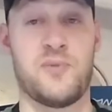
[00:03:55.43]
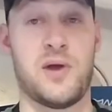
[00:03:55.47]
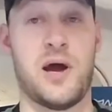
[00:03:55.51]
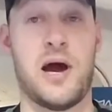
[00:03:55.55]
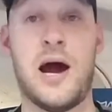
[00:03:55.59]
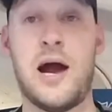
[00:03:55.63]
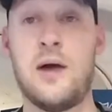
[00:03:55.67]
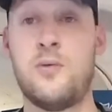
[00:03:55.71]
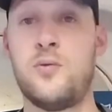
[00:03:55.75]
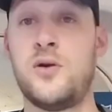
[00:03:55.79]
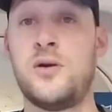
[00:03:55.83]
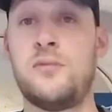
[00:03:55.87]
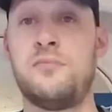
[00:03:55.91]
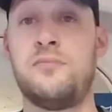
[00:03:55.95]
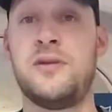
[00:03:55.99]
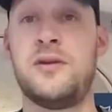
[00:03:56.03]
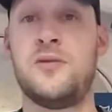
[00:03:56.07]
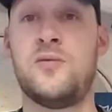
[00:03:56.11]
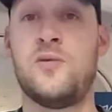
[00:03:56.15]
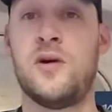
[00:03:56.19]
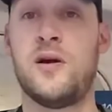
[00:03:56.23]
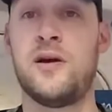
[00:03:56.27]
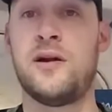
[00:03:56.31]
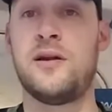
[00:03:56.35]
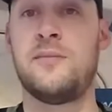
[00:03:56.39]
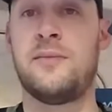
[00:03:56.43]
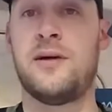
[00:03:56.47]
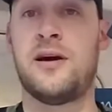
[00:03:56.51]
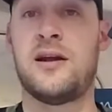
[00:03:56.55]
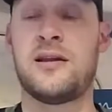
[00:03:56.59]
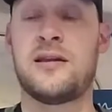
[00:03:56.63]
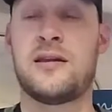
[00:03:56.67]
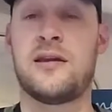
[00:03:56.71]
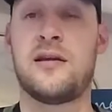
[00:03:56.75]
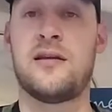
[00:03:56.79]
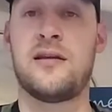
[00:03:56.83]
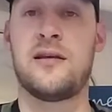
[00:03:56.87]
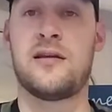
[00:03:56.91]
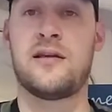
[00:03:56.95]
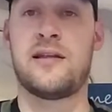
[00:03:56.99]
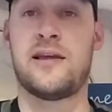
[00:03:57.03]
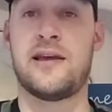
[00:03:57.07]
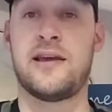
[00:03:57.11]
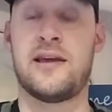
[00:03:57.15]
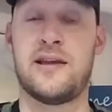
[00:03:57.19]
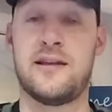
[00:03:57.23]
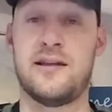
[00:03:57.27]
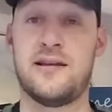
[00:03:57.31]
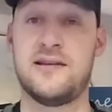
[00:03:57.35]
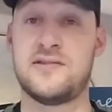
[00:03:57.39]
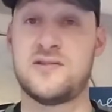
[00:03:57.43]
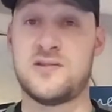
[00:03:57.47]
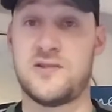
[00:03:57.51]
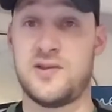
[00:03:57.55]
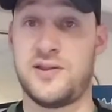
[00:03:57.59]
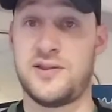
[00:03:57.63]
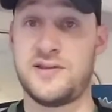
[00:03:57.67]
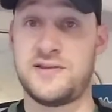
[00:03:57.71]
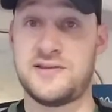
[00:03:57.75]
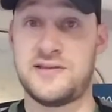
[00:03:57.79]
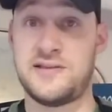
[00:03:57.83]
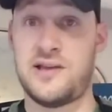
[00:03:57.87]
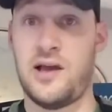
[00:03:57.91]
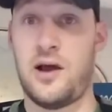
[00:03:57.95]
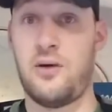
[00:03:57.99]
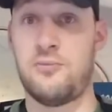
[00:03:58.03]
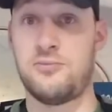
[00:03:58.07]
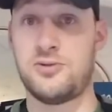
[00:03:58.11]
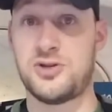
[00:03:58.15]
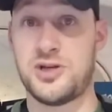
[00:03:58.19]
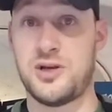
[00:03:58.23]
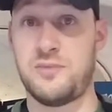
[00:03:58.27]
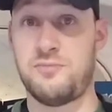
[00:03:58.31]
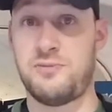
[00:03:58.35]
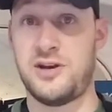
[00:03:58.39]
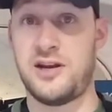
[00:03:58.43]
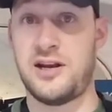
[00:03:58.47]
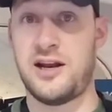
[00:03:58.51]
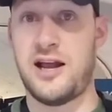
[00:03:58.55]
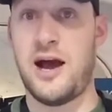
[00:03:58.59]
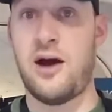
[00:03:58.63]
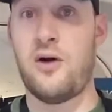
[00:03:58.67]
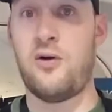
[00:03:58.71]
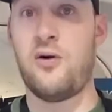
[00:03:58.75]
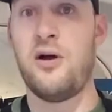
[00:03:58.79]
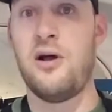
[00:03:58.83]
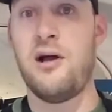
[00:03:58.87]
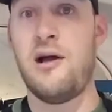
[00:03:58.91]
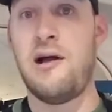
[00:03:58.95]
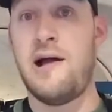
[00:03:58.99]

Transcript: I wouldn't be worried about it carrying it like it is, so this is how I'm shipping it out.